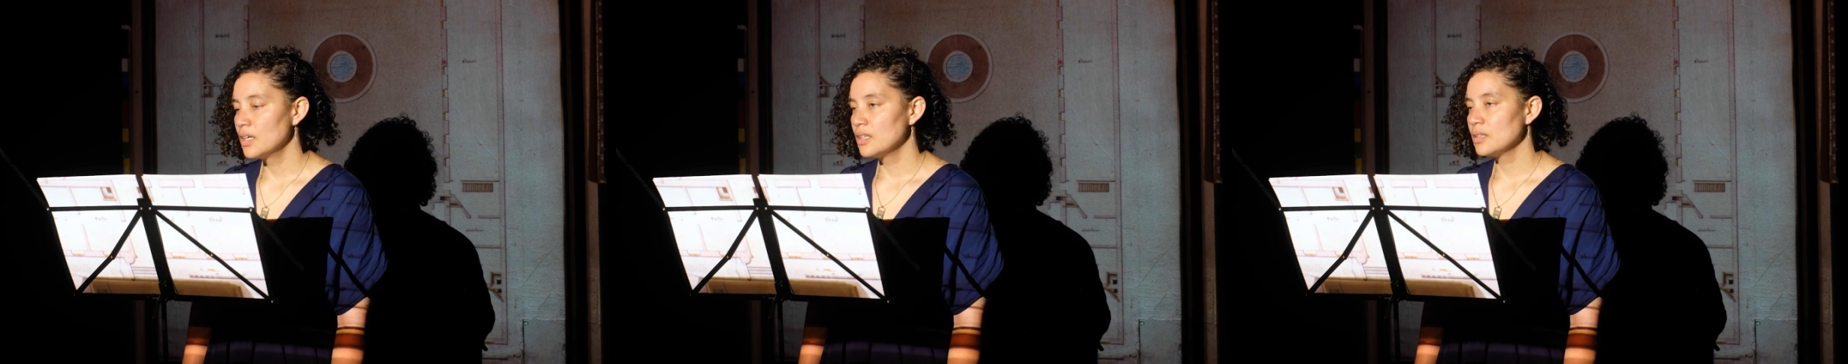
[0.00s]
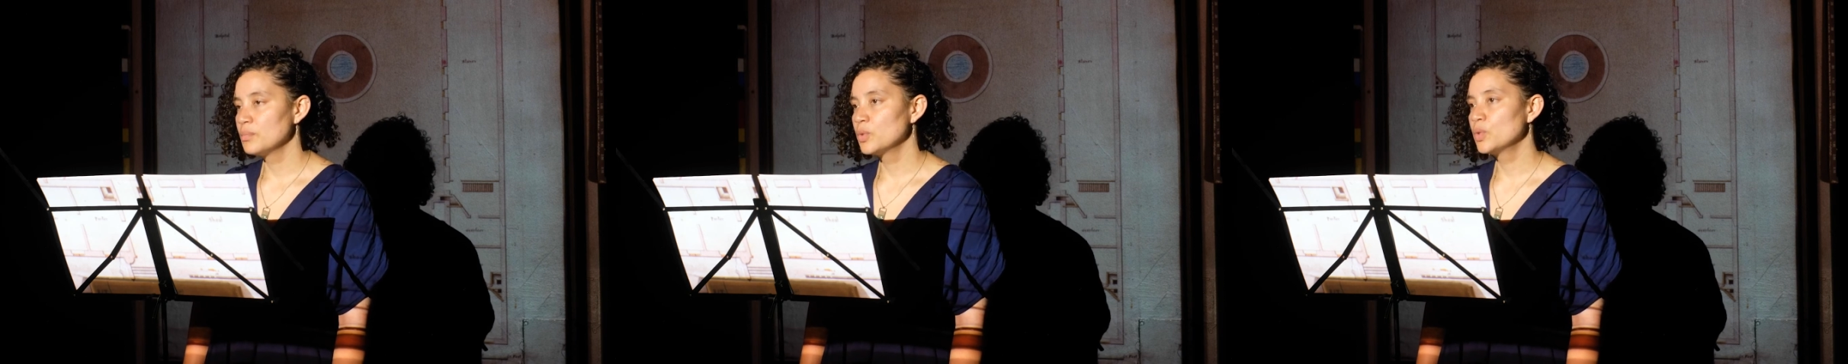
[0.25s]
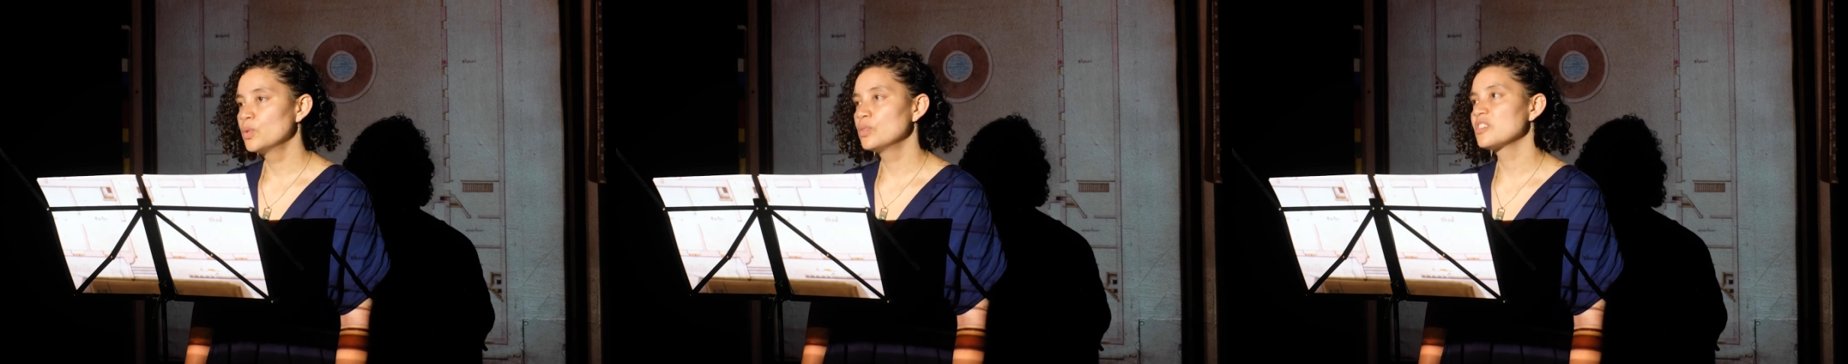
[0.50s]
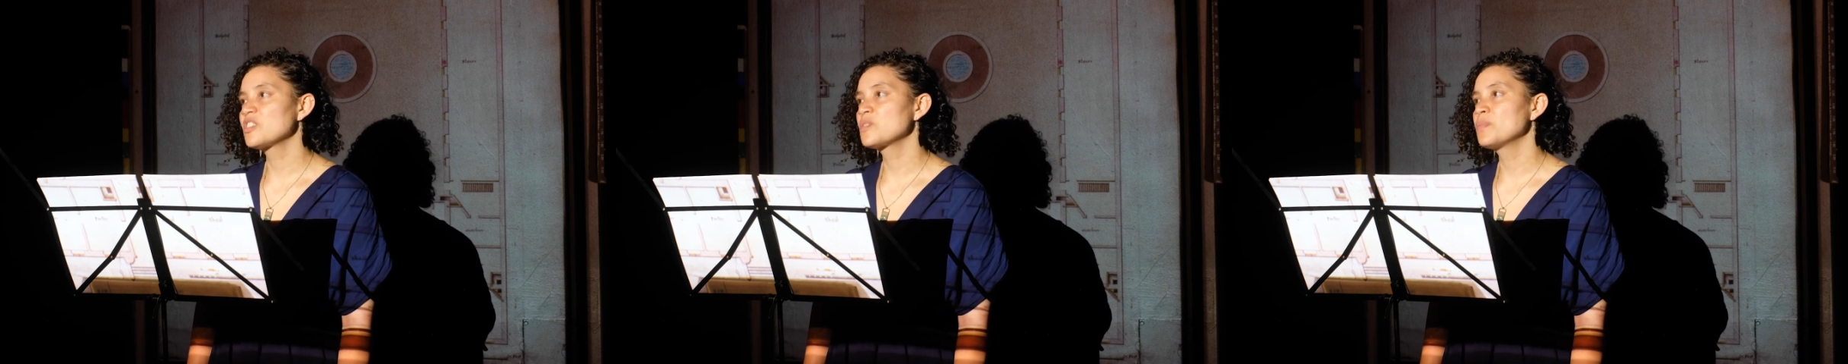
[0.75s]
The moon
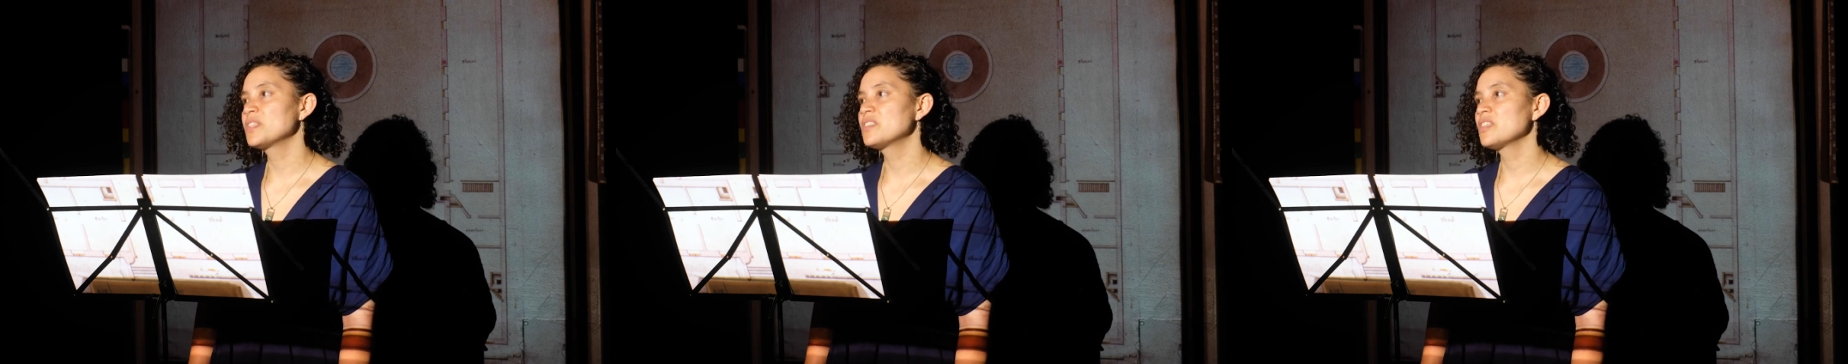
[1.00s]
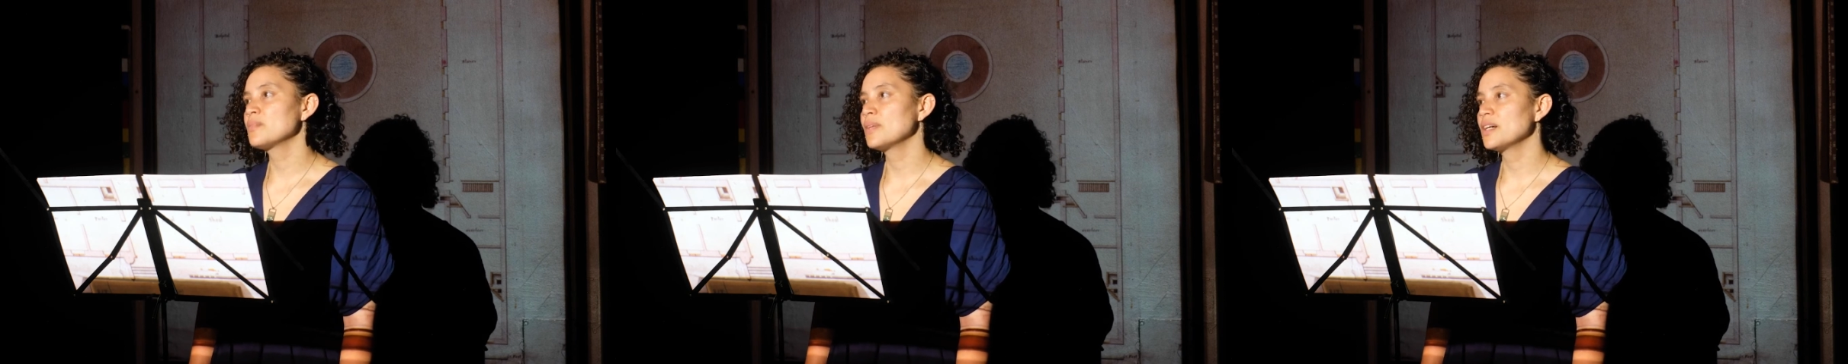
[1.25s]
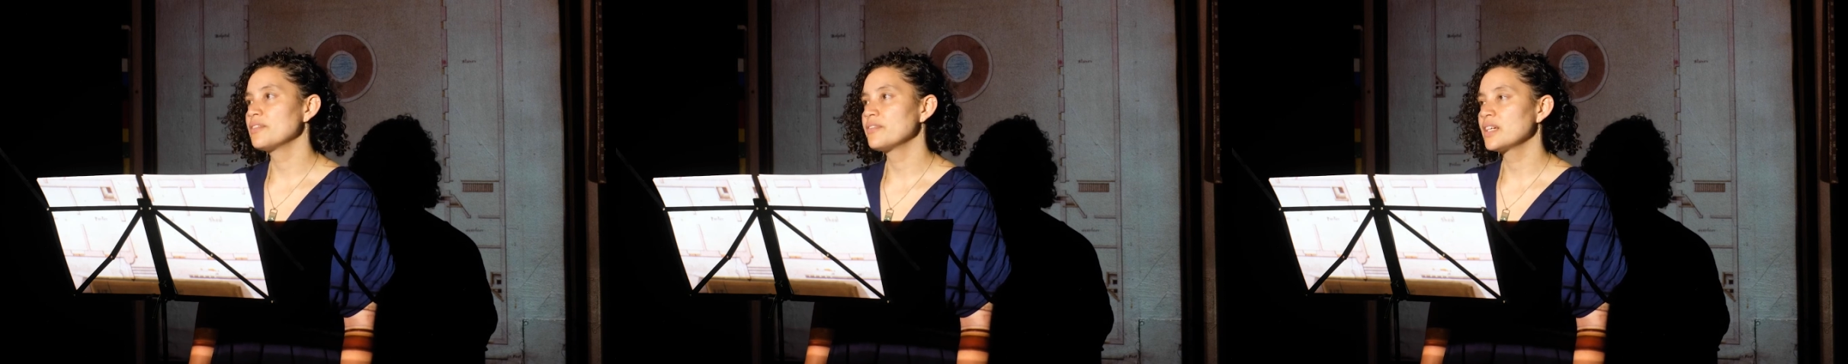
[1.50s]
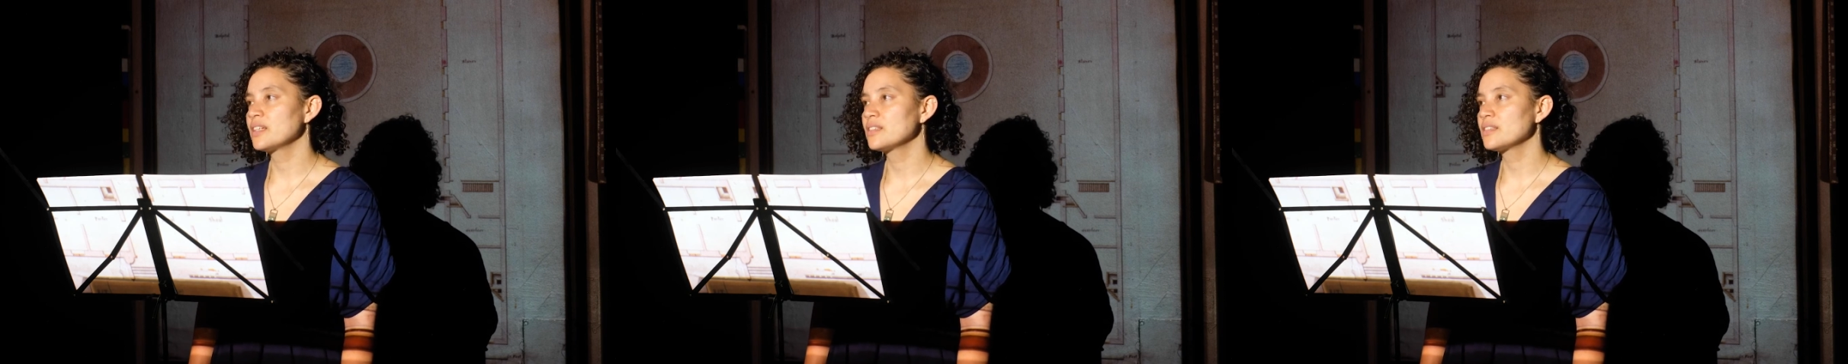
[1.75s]
spits in my
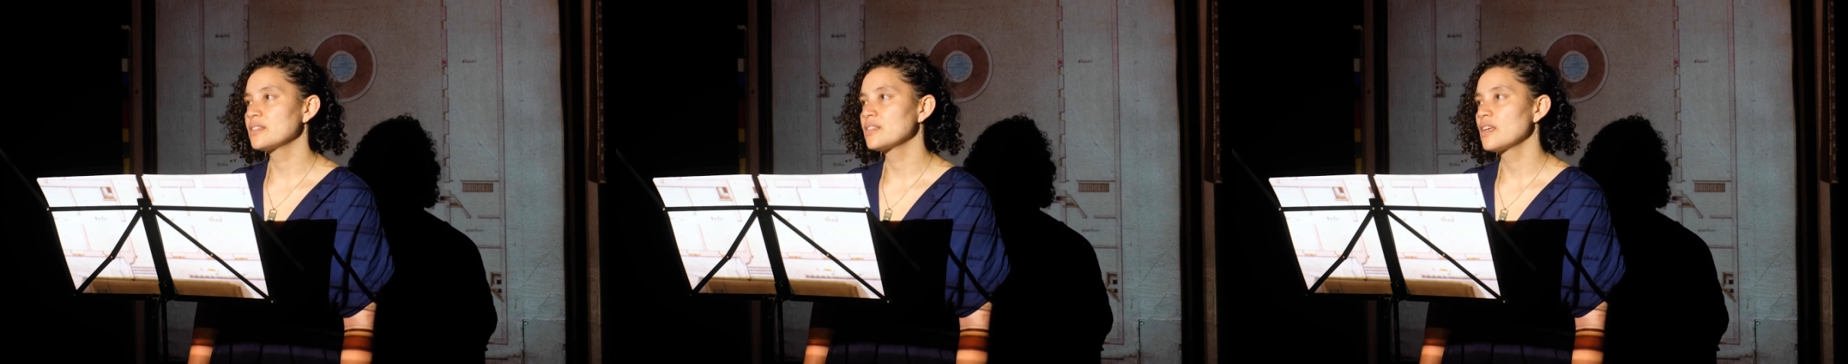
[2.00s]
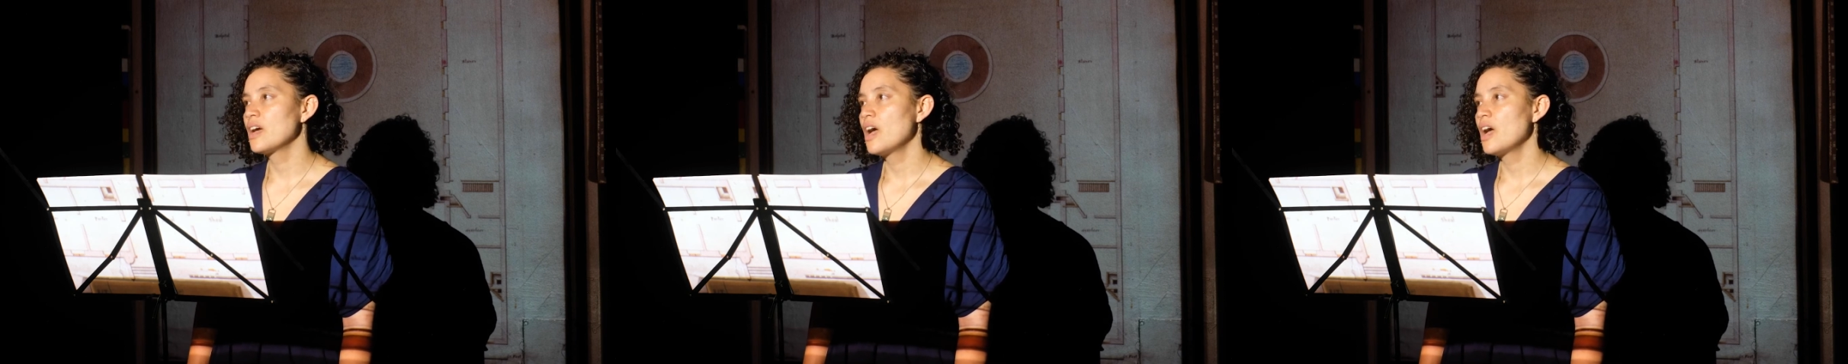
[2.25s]
face,